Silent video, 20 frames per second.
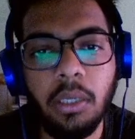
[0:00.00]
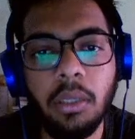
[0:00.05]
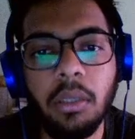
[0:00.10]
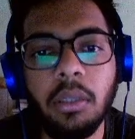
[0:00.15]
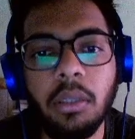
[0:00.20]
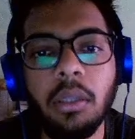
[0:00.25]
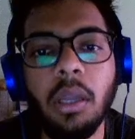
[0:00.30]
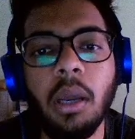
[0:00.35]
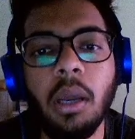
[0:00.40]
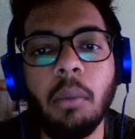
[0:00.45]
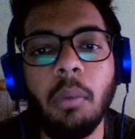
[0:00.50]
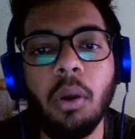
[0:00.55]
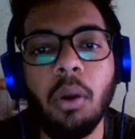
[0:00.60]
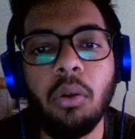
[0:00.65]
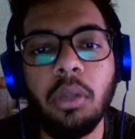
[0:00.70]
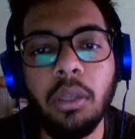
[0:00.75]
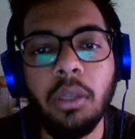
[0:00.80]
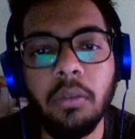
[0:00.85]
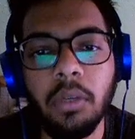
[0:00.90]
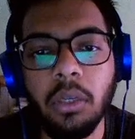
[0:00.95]
the amount
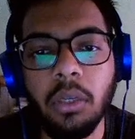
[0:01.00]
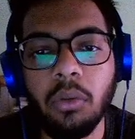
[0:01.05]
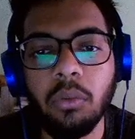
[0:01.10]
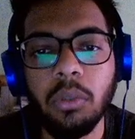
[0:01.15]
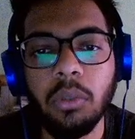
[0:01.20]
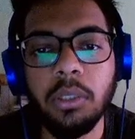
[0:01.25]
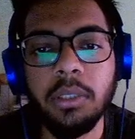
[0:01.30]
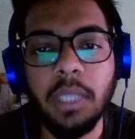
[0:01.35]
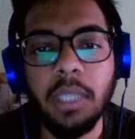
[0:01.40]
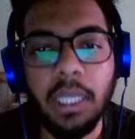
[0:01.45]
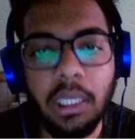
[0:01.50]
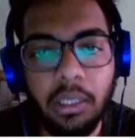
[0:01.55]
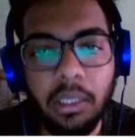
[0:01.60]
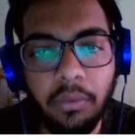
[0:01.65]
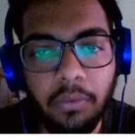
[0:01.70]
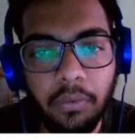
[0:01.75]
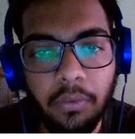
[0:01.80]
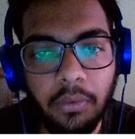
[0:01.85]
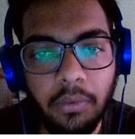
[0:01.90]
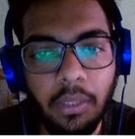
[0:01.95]
given to us, and if
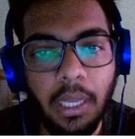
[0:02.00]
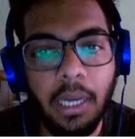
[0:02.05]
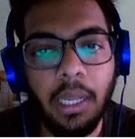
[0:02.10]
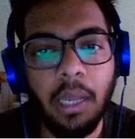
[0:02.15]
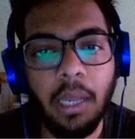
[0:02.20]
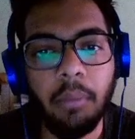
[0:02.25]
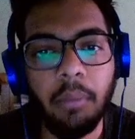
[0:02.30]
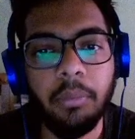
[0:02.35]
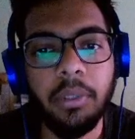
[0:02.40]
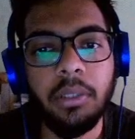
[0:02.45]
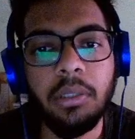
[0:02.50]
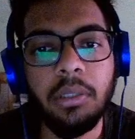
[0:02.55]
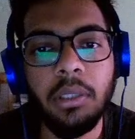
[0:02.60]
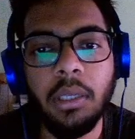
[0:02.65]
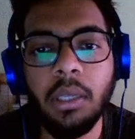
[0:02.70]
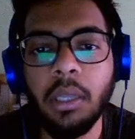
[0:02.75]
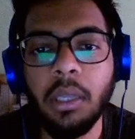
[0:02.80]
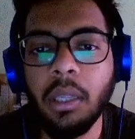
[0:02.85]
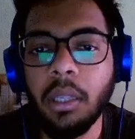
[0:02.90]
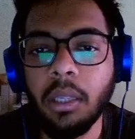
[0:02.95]
that happens,
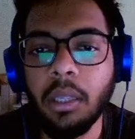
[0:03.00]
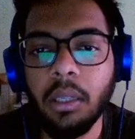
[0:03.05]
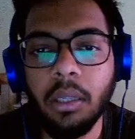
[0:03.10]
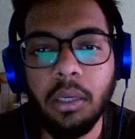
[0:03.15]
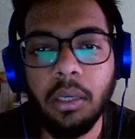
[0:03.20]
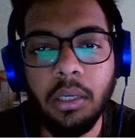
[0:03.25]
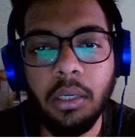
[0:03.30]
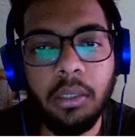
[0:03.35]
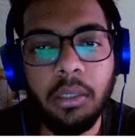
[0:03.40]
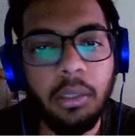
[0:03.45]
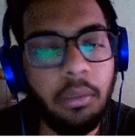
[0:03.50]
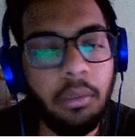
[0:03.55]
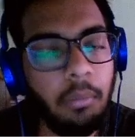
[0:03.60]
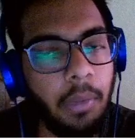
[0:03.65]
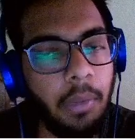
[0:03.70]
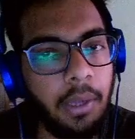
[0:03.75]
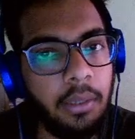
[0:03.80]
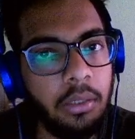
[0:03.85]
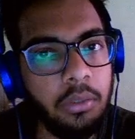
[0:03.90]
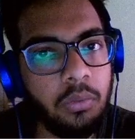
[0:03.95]
return
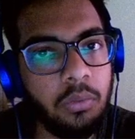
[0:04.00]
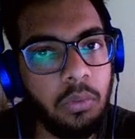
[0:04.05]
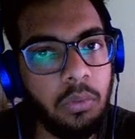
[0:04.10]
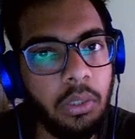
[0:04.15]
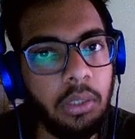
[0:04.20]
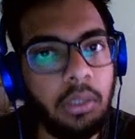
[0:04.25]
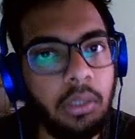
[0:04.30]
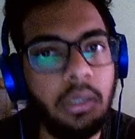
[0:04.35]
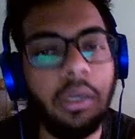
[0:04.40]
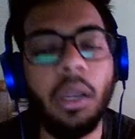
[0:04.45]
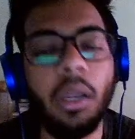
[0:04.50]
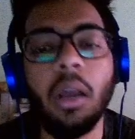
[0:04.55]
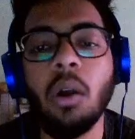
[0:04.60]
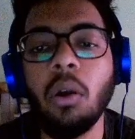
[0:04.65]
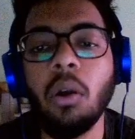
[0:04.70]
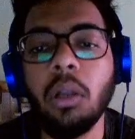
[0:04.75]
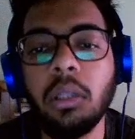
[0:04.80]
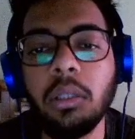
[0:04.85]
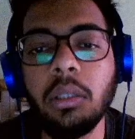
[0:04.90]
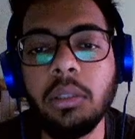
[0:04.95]
-1, or
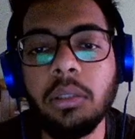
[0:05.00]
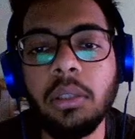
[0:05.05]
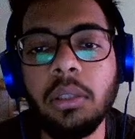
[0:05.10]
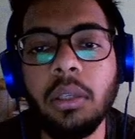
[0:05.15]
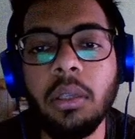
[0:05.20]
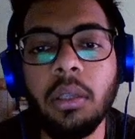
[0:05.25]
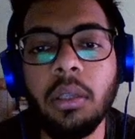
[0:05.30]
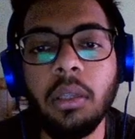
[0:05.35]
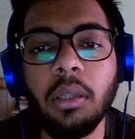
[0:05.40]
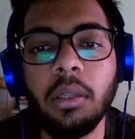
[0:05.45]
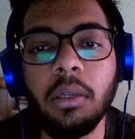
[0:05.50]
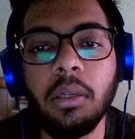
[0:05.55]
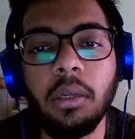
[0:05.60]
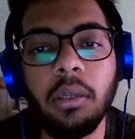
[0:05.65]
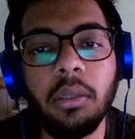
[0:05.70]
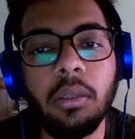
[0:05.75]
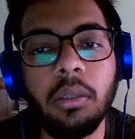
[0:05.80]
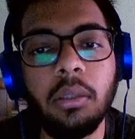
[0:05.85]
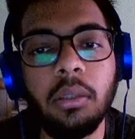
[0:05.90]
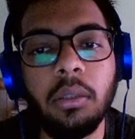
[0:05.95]
else
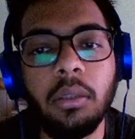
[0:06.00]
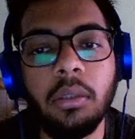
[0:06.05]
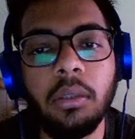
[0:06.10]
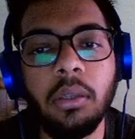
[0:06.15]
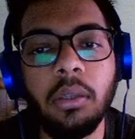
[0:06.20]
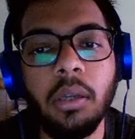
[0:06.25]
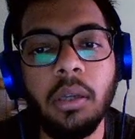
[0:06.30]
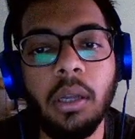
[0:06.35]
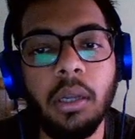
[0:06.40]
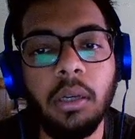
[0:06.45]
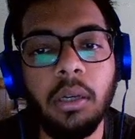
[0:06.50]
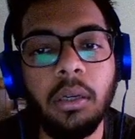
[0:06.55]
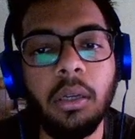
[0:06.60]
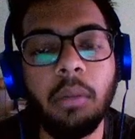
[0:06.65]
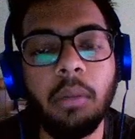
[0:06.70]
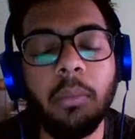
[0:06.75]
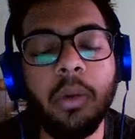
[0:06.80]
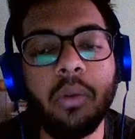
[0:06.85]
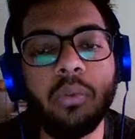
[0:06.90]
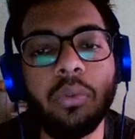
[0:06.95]
return the current
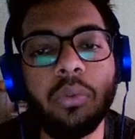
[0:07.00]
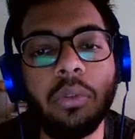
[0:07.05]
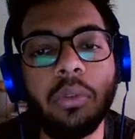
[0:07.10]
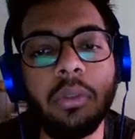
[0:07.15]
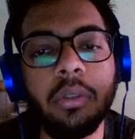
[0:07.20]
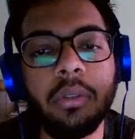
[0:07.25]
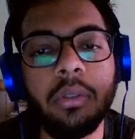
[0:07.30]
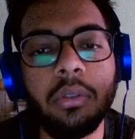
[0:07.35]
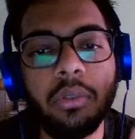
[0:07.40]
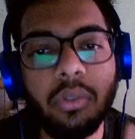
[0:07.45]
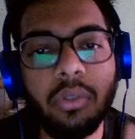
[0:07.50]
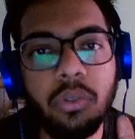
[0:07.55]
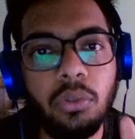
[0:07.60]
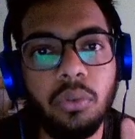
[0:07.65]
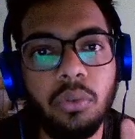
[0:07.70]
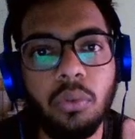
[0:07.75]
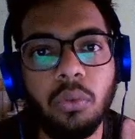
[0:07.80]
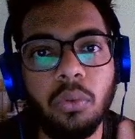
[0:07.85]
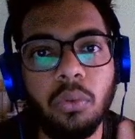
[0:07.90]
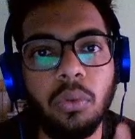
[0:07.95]
amount
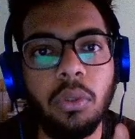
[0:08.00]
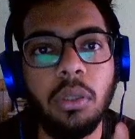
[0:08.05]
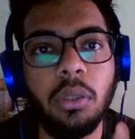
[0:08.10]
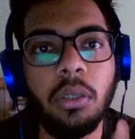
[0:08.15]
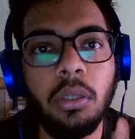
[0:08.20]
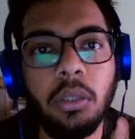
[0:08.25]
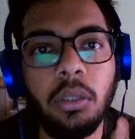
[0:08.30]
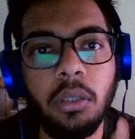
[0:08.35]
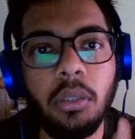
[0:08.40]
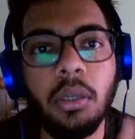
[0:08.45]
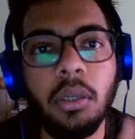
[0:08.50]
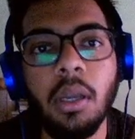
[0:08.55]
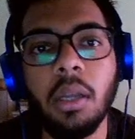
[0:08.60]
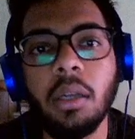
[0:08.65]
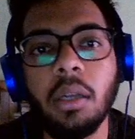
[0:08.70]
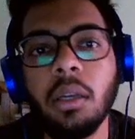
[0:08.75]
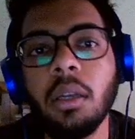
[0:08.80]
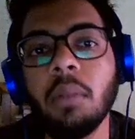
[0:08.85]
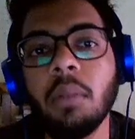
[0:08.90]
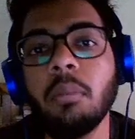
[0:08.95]
stored, the
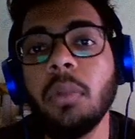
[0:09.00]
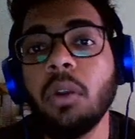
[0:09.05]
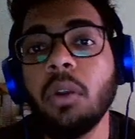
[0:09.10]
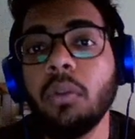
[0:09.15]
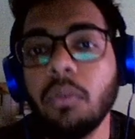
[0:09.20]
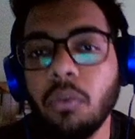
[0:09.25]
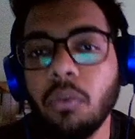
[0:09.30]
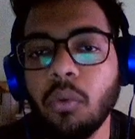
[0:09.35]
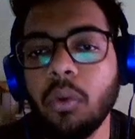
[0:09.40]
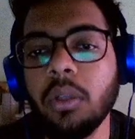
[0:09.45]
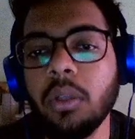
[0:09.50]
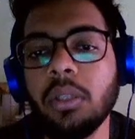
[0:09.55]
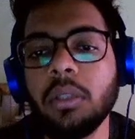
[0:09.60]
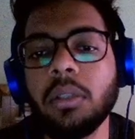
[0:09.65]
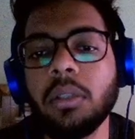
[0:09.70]
current number of coins